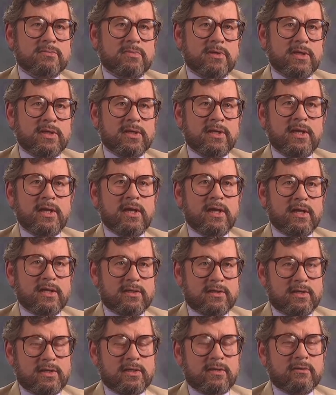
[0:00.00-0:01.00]
being
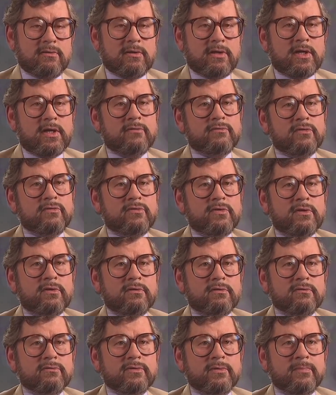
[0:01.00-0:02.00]
and how life
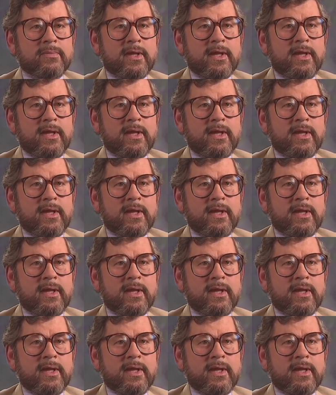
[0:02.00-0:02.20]
evolved.